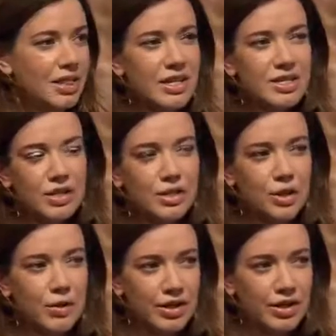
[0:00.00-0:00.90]
I think it's actually
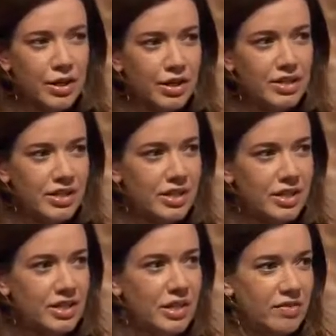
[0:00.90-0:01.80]
quite encouraging that
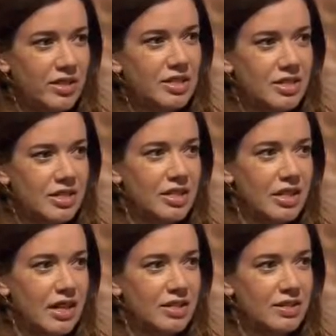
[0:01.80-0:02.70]
he's having this
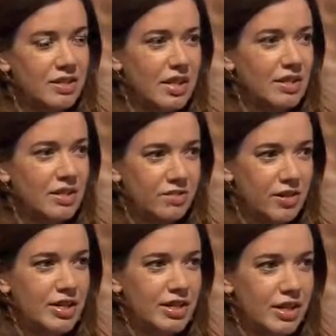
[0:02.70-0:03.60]
listening exercise and
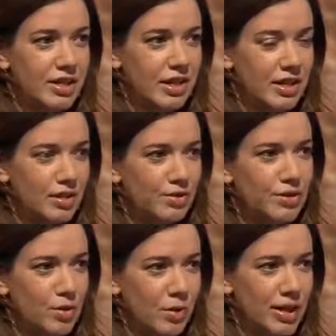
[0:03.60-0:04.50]
inviting executives
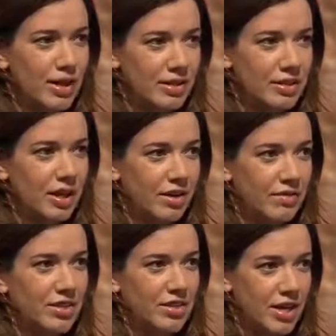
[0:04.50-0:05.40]
to the White House to have
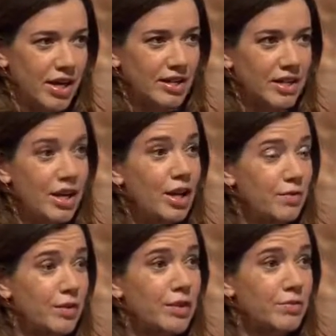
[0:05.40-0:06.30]
this chat,
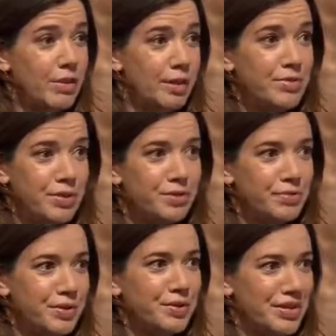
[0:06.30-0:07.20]
if only for them to
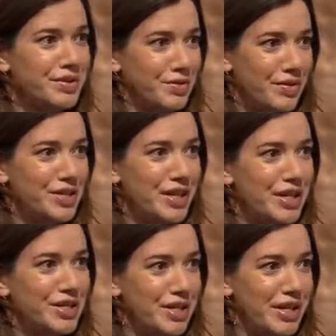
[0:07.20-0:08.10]
do this sort of
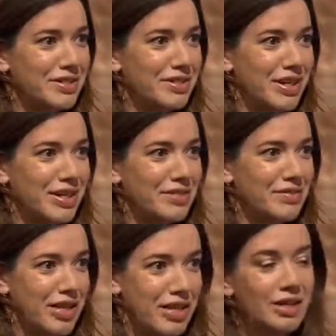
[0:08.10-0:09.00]
education exercise of
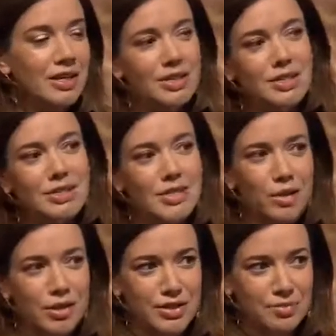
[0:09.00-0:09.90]
saying, this is how
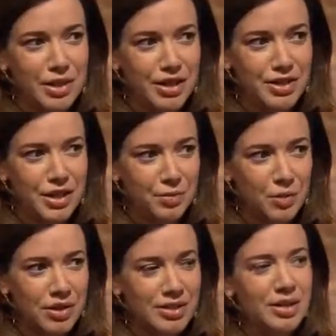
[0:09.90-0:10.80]
our supply chain
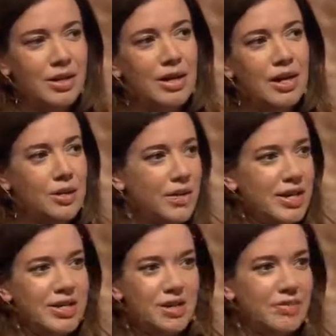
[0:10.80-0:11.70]
works. You
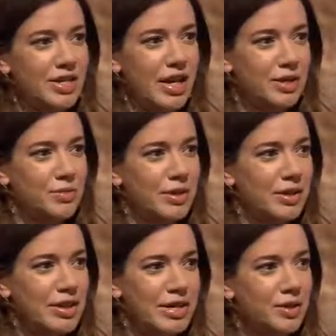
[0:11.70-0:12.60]
can't have a tax
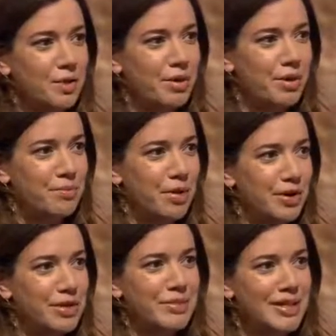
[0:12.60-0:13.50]
where each component
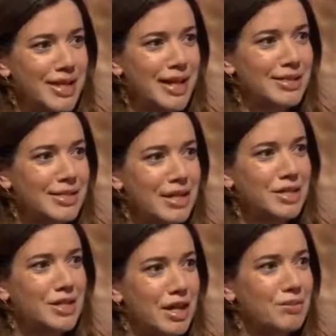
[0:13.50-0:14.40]
part is being taxed
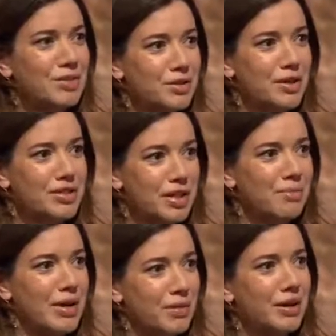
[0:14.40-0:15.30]
each time it's crossing
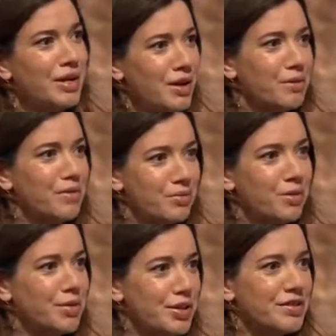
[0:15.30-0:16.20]
back over the
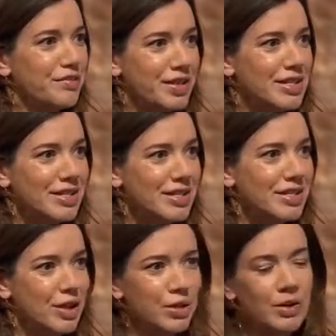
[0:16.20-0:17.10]
borders, for instance.
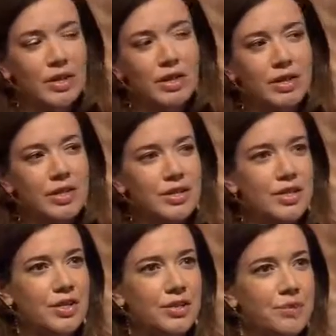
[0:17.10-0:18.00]
So there's a
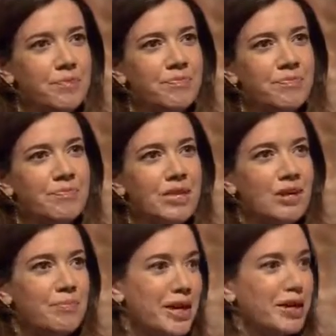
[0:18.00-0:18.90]
certain
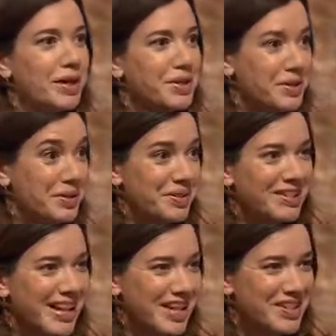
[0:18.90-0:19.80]
pedagogical
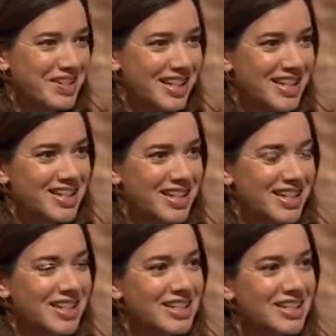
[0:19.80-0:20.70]
exercise to
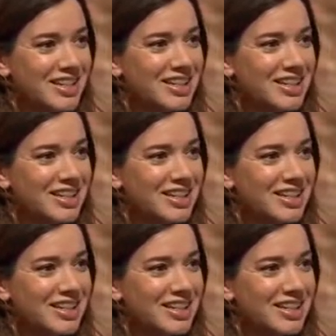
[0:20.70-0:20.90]
this.